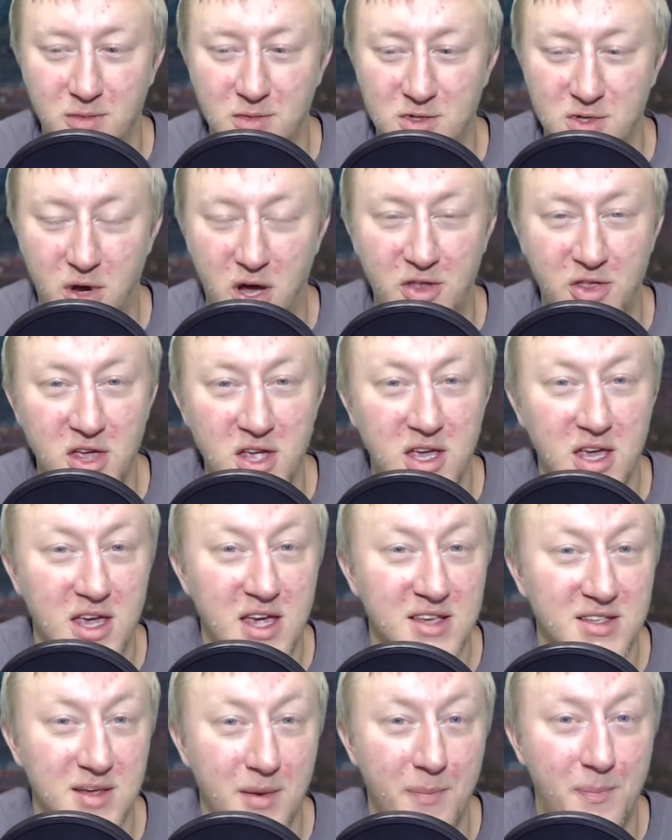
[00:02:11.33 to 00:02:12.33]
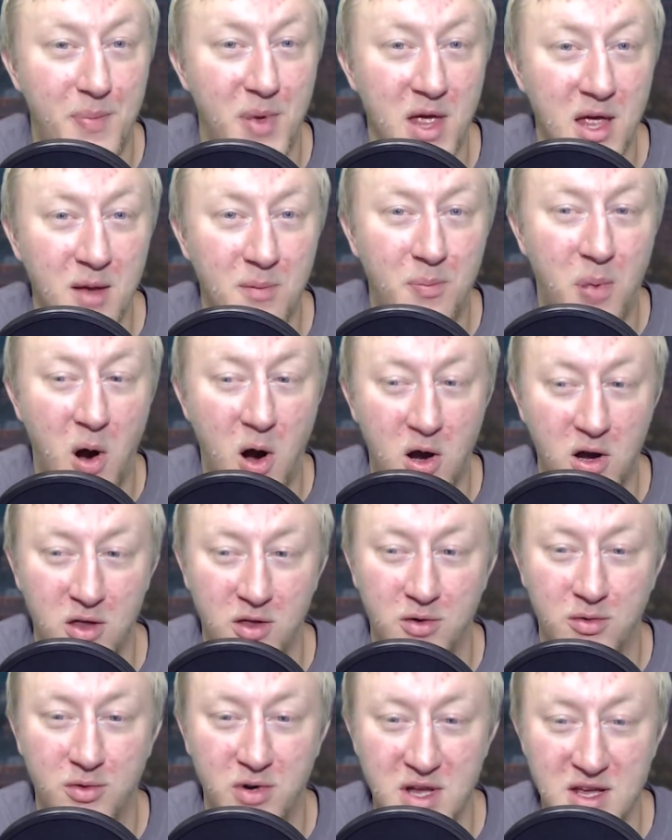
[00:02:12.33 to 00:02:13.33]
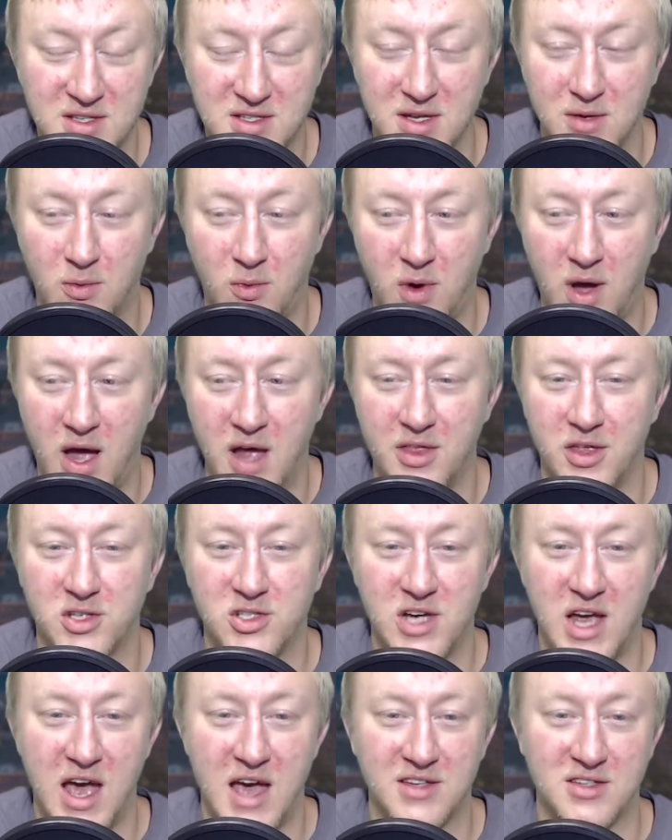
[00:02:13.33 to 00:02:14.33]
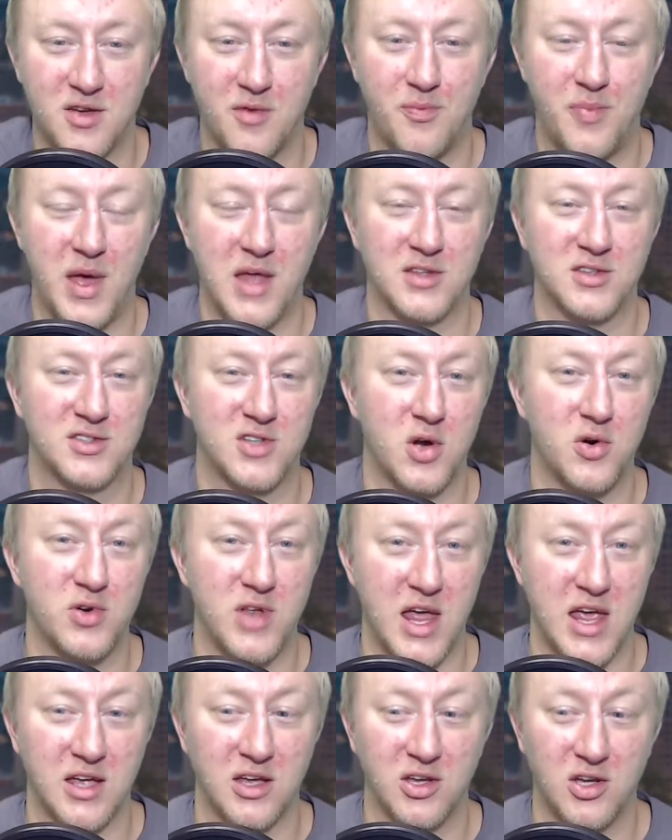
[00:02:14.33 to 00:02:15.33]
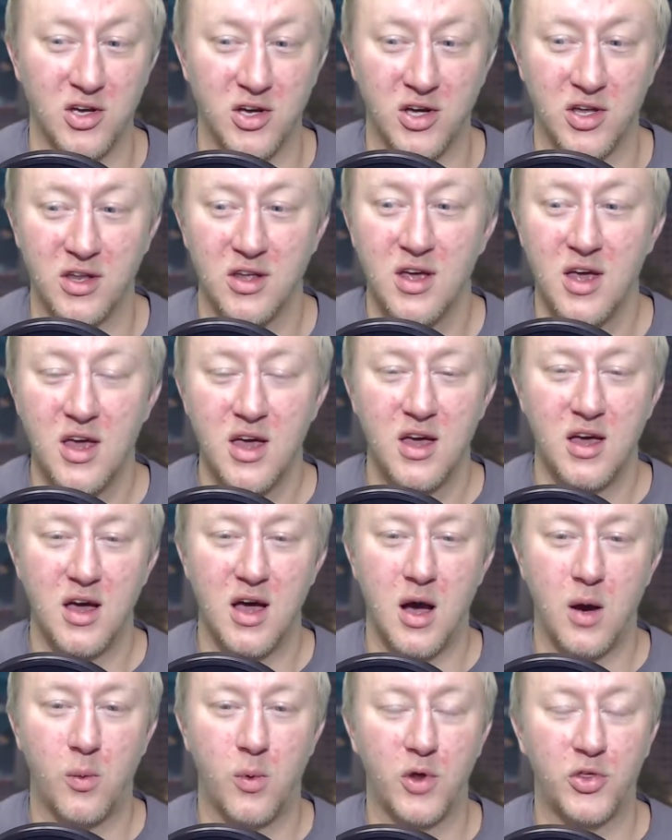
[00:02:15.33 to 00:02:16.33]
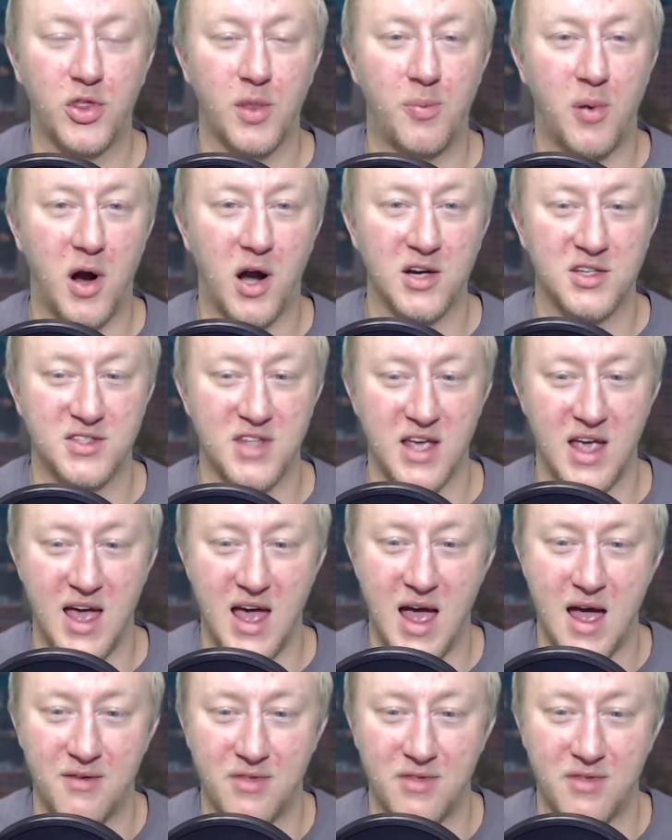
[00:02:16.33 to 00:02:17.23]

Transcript: So I think he's a big part of the reason why the Jazz have been so dang good with the parts they have.